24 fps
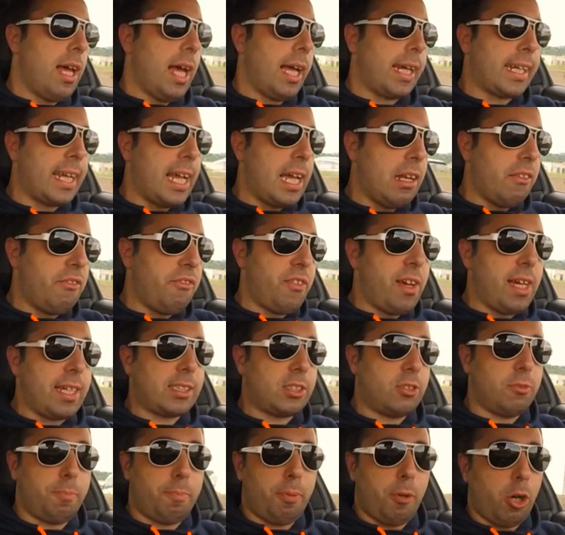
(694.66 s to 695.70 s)
again,
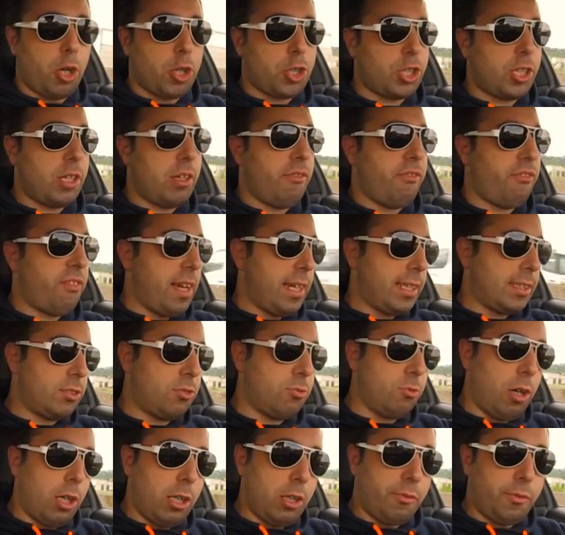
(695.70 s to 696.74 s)
thanks to Porsche, thanks
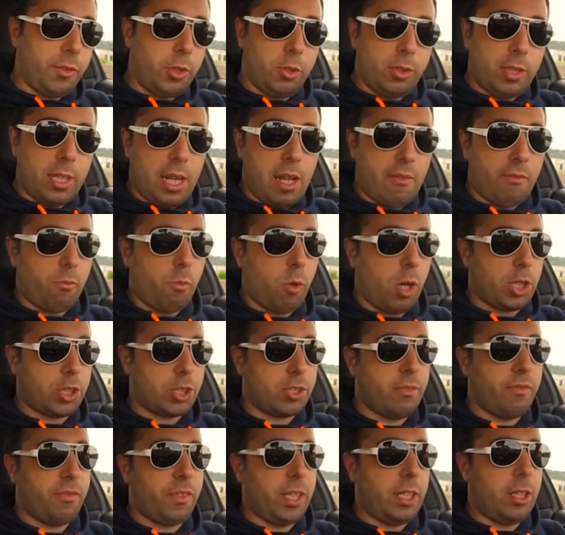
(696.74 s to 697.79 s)
to all of you that have
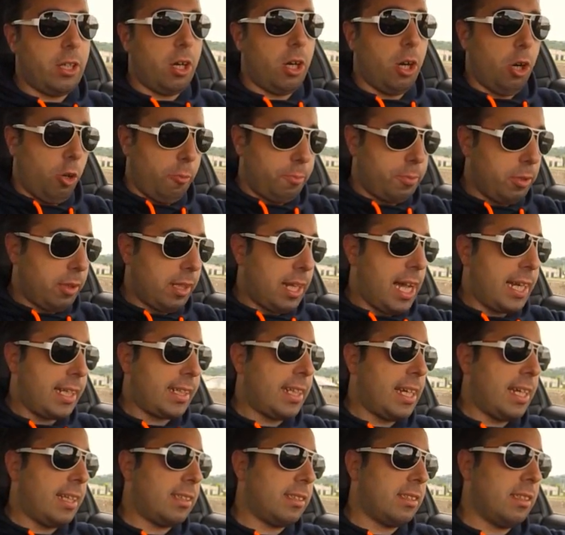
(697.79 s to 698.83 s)
watched the video. Hope you like
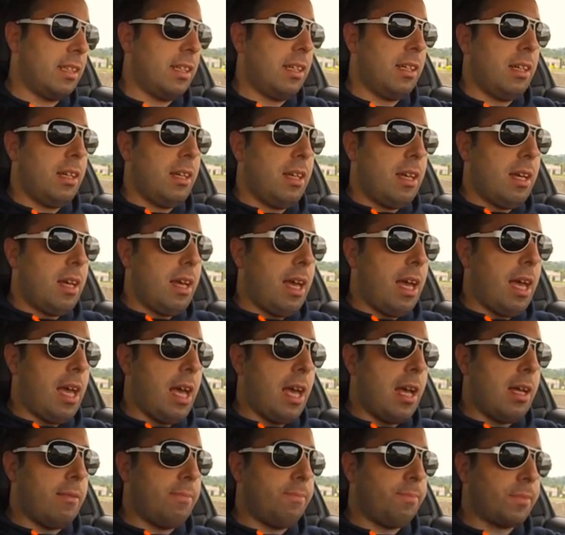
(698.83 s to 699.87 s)
that,
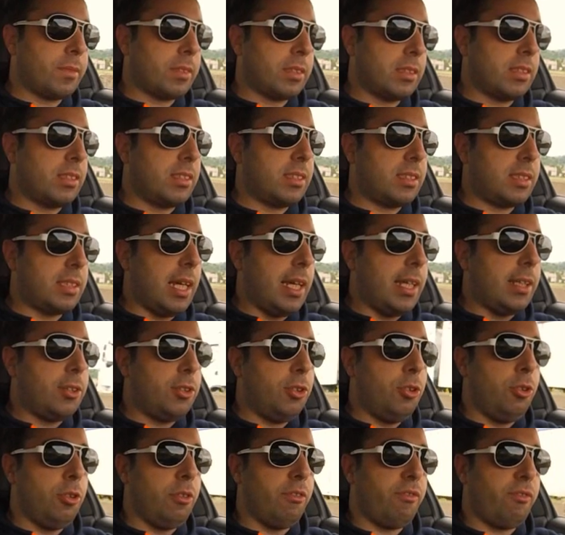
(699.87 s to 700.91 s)
and stay
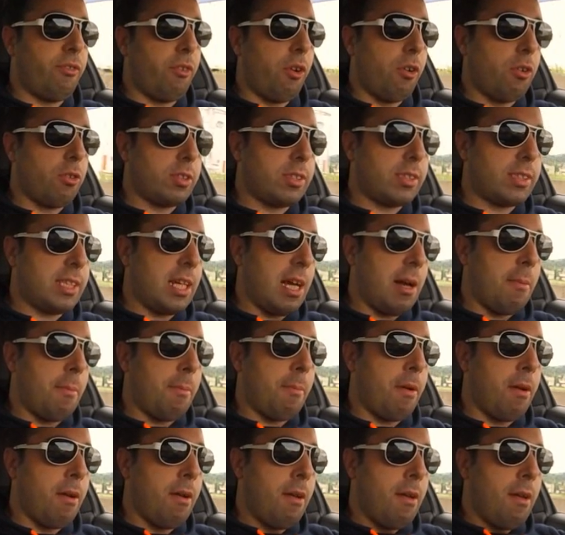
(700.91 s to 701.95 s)
tuned for
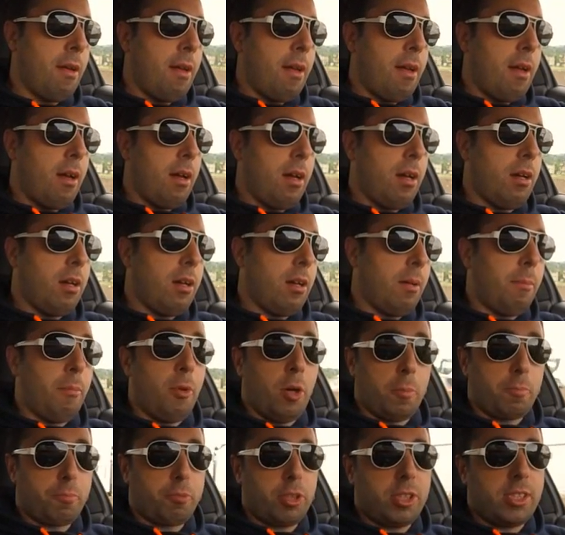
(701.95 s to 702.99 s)
some
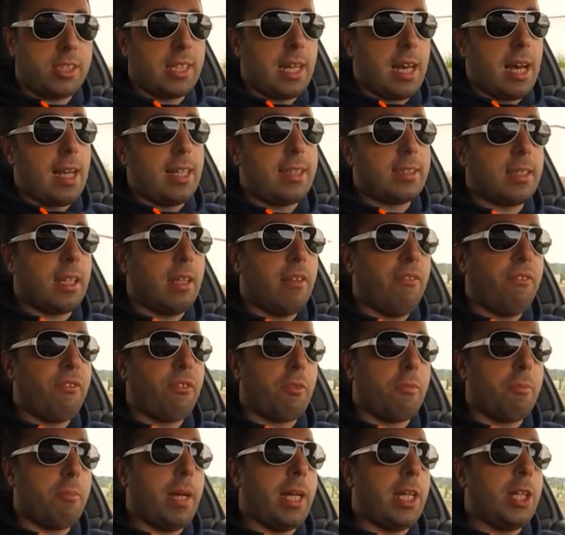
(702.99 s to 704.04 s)
more precise
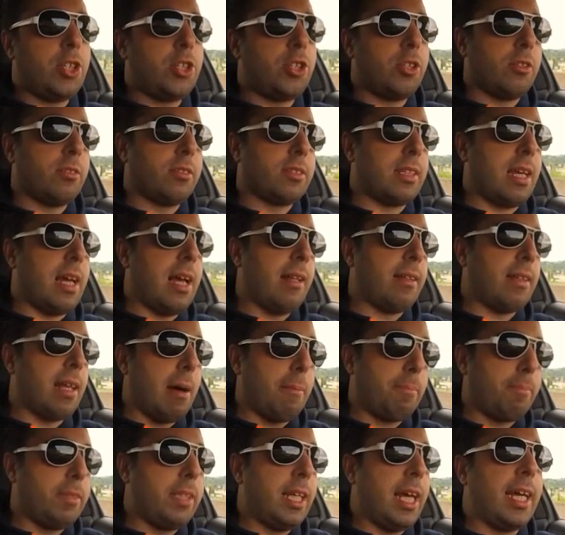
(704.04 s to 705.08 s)
informations and
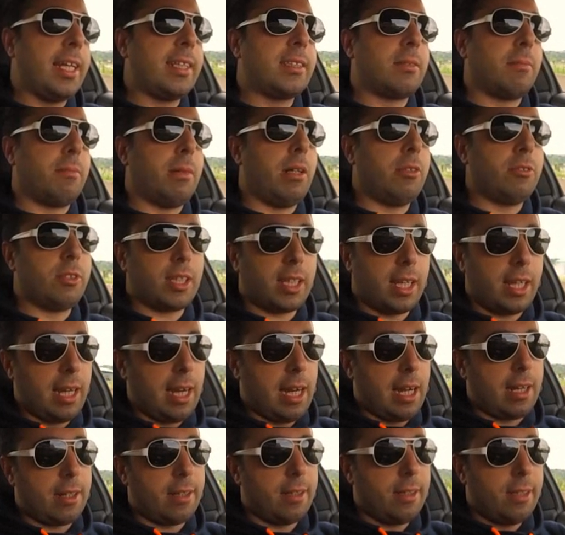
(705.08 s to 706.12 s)
updates about the
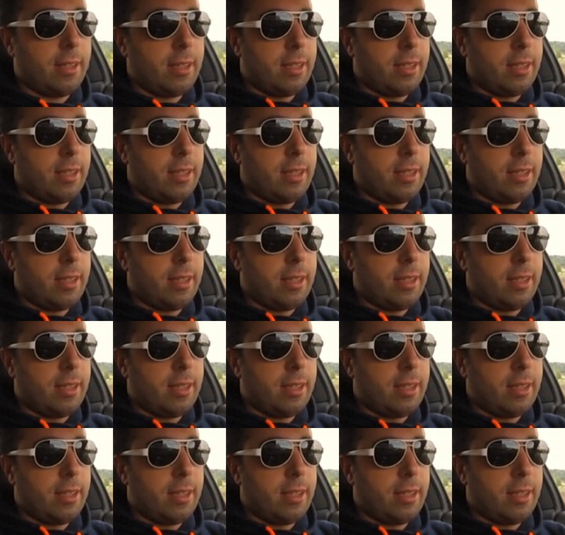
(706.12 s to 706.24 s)
car.